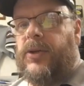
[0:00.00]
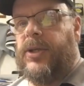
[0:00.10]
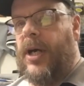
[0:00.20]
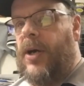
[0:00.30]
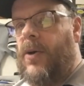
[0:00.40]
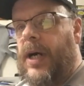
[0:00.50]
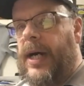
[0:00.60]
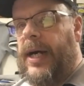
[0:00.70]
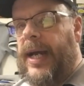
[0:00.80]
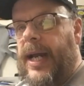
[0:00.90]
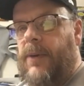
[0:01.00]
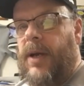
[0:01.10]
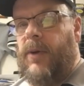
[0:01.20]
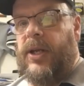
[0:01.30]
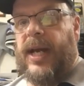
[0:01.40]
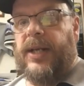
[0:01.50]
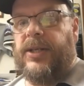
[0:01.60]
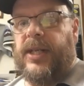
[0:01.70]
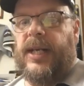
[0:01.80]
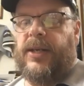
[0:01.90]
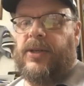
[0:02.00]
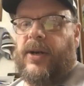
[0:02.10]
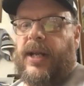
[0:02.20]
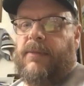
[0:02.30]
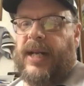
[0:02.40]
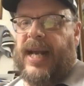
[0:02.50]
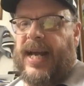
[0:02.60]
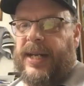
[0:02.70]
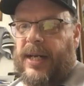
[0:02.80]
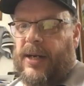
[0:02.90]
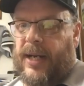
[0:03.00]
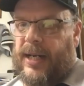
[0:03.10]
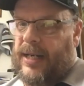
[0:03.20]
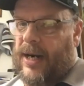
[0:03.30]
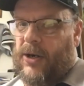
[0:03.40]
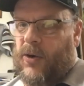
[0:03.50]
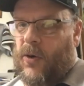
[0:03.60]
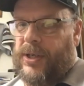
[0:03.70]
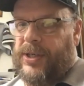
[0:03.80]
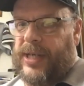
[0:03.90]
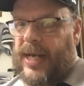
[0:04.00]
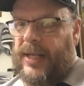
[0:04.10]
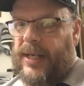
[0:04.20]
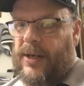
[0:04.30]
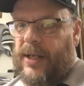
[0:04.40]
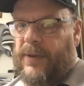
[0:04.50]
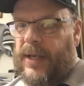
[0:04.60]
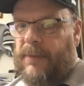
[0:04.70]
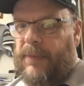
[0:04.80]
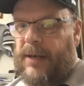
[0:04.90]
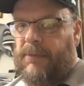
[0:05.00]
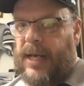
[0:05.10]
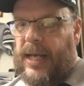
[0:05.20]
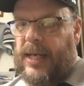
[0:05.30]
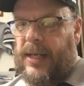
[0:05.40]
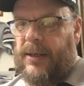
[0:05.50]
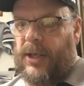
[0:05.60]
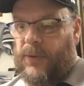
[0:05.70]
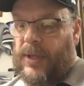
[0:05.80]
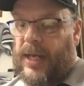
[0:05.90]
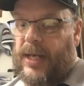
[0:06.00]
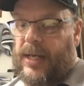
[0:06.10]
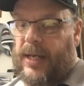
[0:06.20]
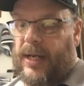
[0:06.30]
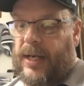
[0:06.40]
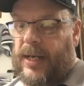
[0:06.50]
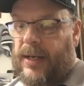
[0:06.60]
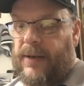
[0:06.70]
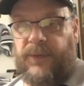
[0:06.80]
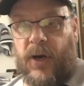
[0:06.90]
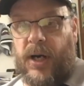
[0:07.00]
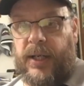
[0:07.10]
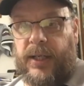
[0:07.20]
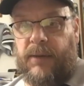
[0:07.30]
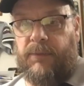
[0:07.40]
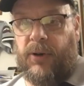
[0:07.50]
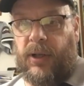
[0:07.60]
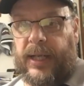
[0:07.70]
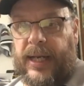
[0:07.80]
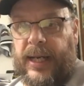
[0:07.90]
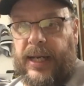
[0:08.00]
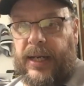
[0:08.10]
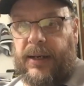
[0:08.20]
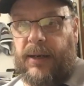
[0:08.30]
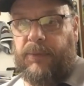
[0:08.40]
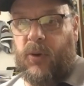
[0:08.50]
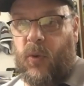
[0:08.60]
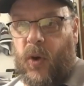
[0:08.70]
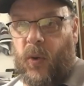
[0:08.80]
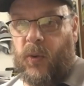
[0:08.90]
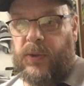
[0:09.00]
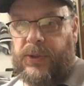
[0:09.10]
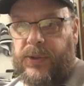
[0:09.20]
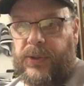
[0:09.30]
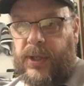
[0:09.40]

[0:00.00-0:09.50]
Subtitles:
So, anyway, what do you guys think? Is there anybody on there? Any dark horses on there that you think might make it? Do you think Vaughn can pull a Pujols?